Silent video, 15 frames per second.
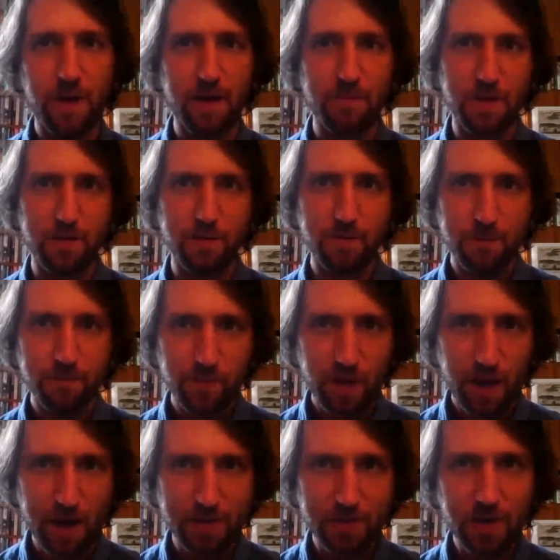I mean,
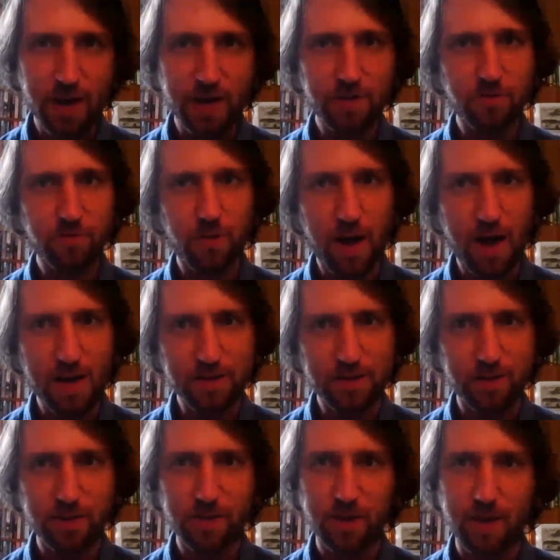I tried to ask
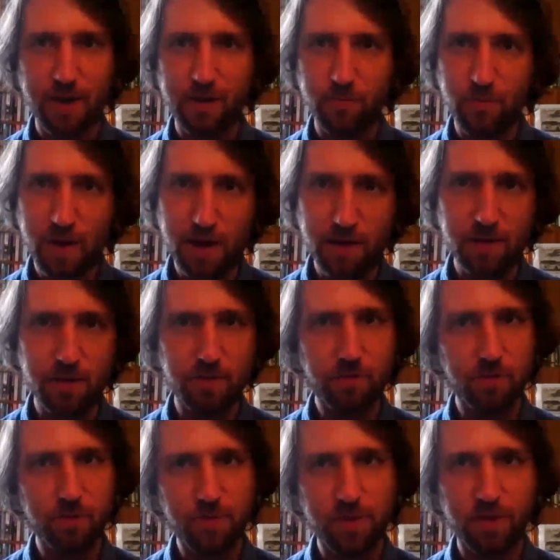her many
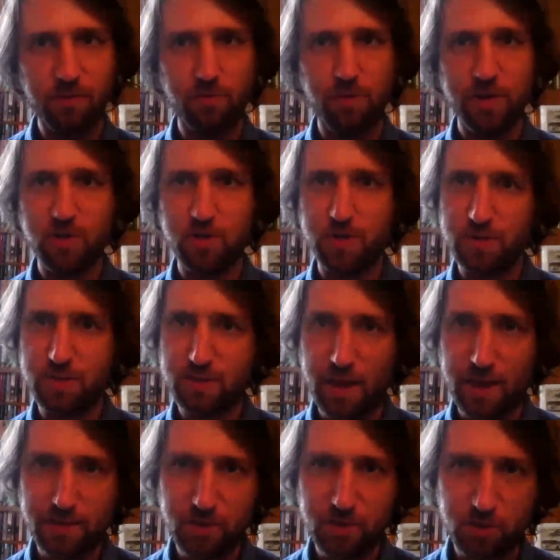inconvenient questions,
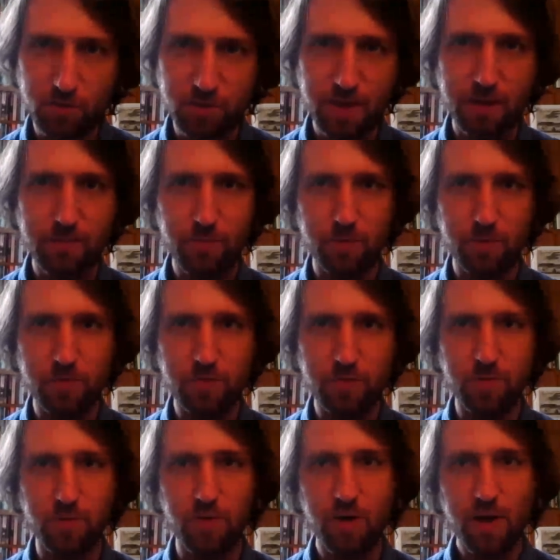and she was able
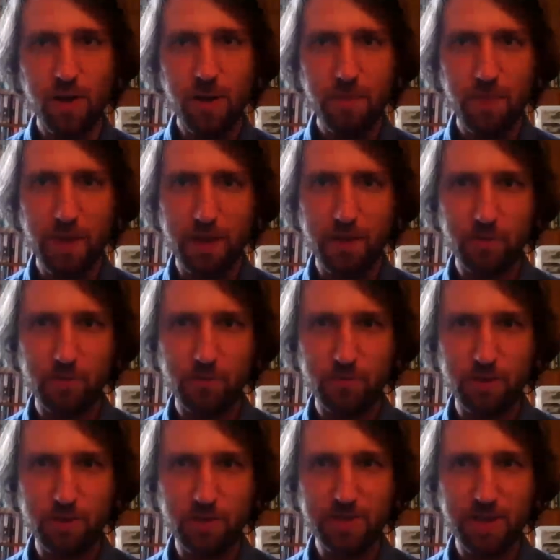to,
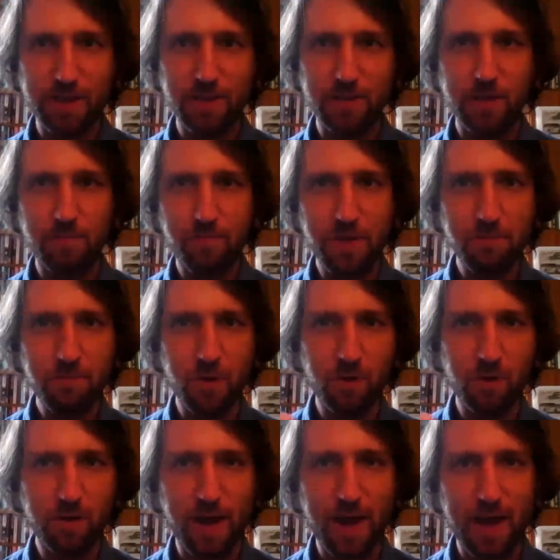just like in a ping pong
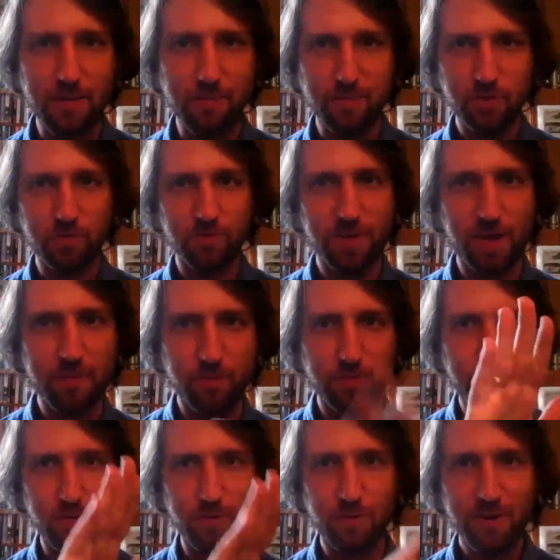game, she was able
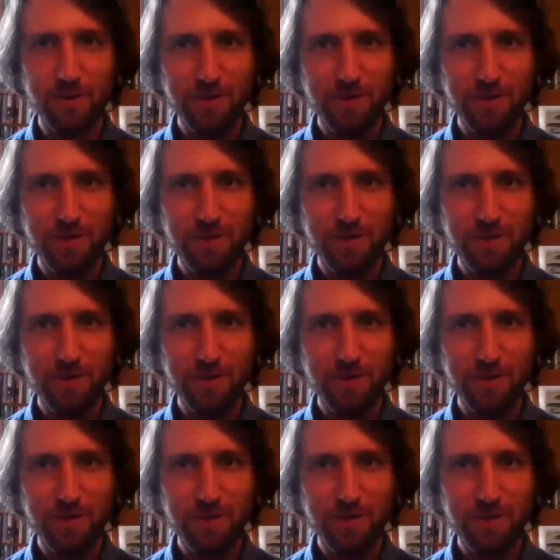to